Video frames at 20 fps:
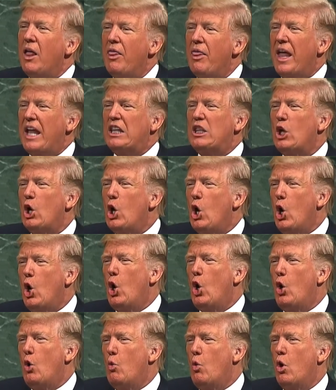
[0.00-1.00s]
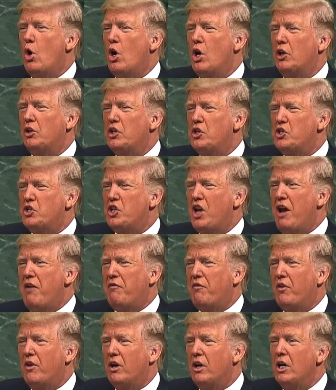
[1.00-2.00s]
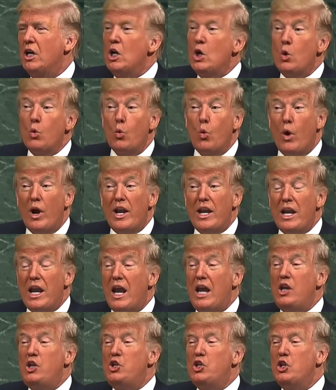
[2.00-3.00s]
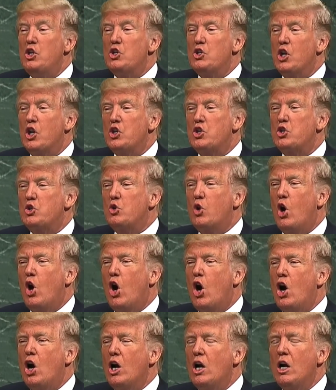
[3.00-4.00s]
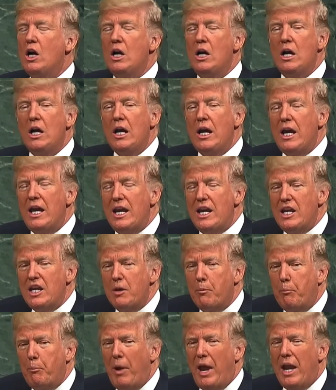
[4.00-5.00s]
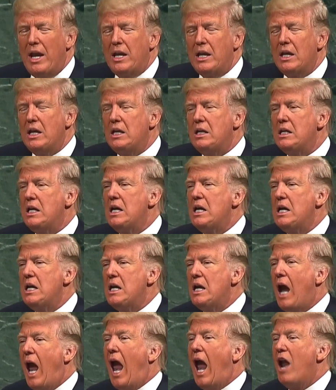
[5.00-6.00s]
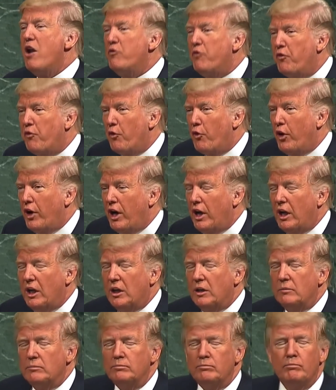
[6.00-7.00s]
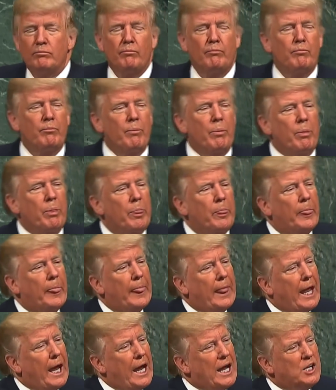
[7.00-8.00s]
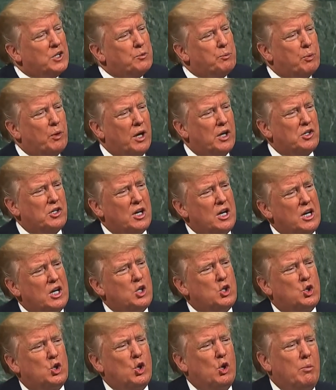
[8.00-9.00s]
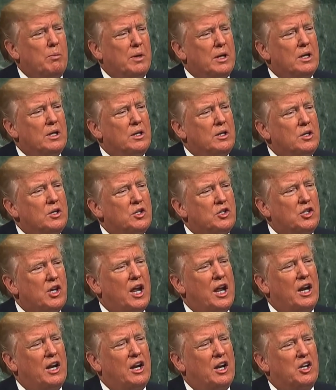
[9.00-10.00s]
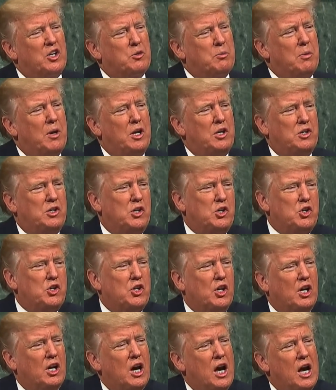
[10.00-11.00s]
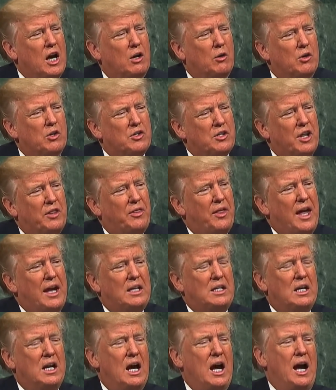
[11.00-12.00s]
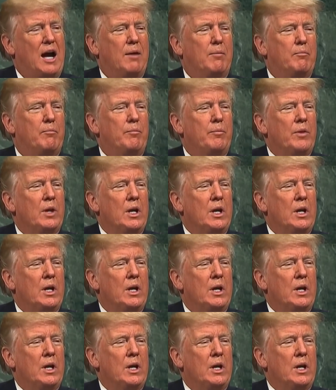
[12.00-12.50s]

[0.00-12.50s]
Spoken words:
that the whole world is safer when nations are strong, independent, and free. As President Truman said in his message to Congress at that time,